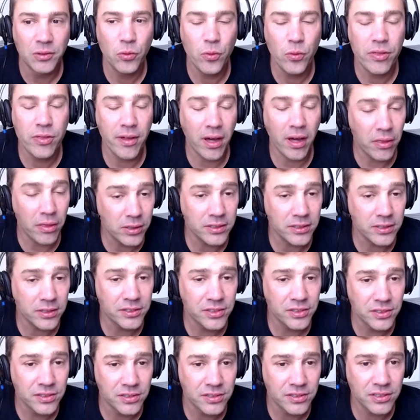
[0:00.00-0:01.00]
with others,
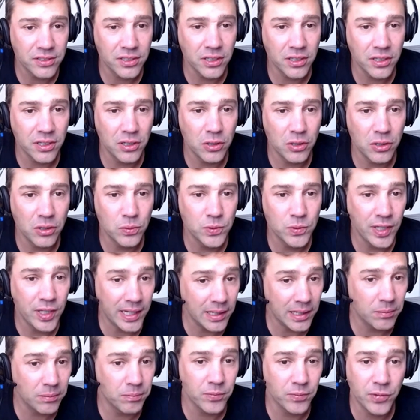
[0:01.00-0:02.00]
so
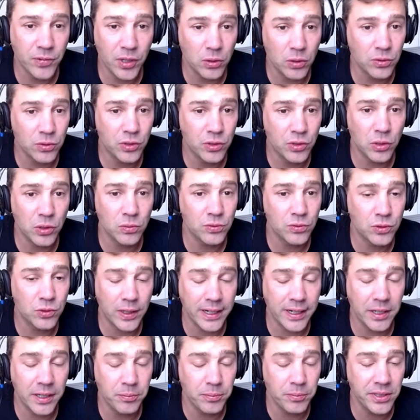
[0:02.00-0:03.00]
tell don't, don't
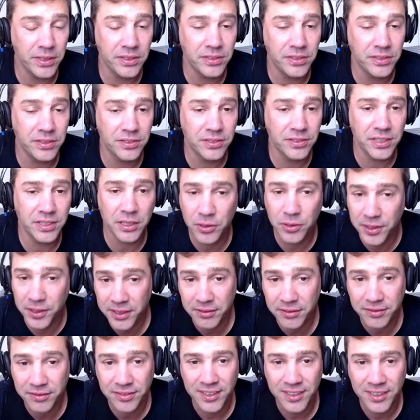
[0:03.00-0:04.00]
try to be
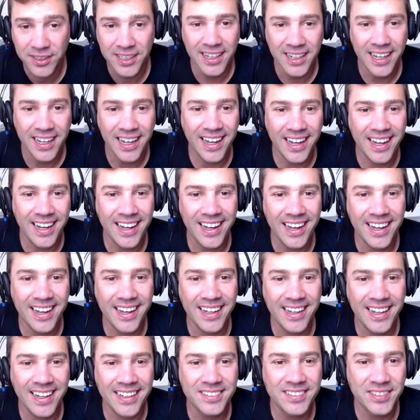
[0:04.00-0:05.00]
secretive.
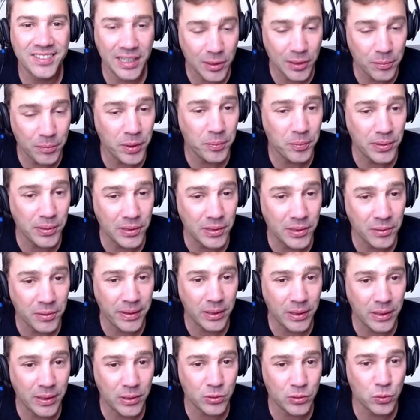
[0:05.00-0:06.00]
Uh, tell people
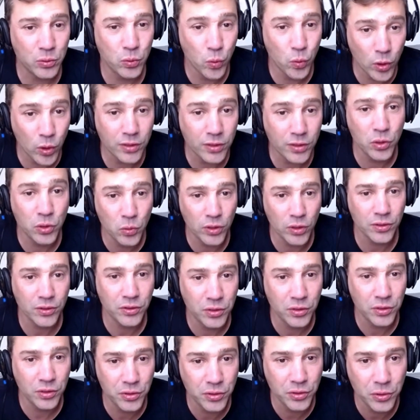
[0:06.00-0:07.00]
about what you
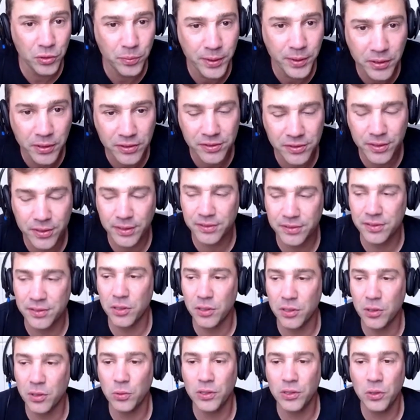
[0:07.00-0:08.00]
want to do, because that's
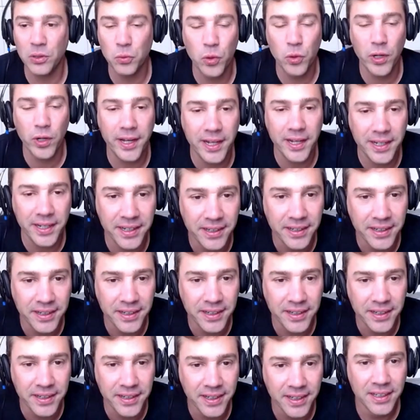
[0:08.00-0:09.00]
the only way
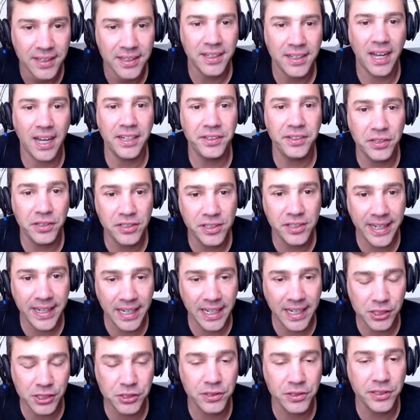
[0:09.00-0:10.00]
ideas can
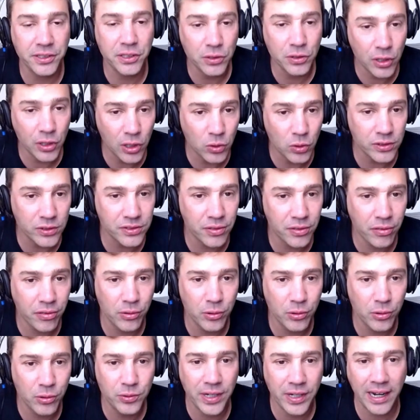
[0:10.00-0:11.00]
actually grow, is
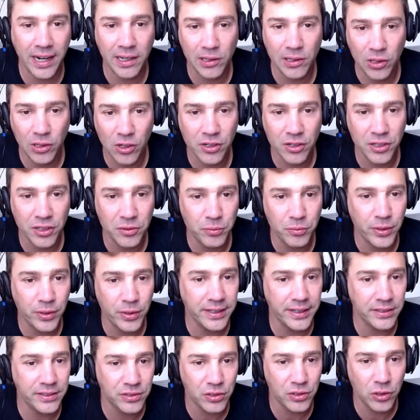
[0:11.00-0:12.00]
through dialogue and
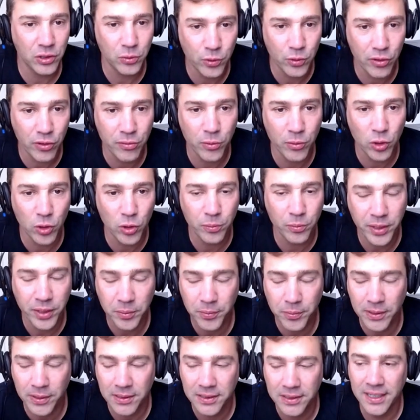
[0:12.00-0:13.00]
brainstorm with more
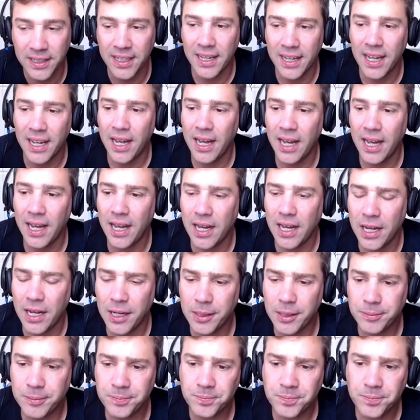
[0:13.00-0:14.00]
people.
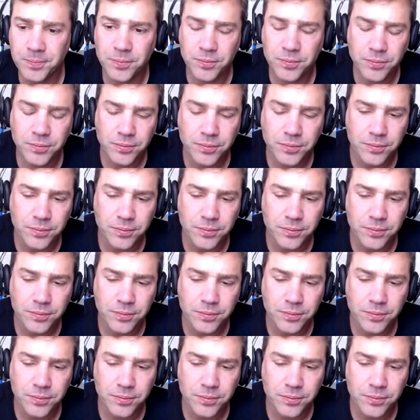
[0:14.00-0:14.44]
Um,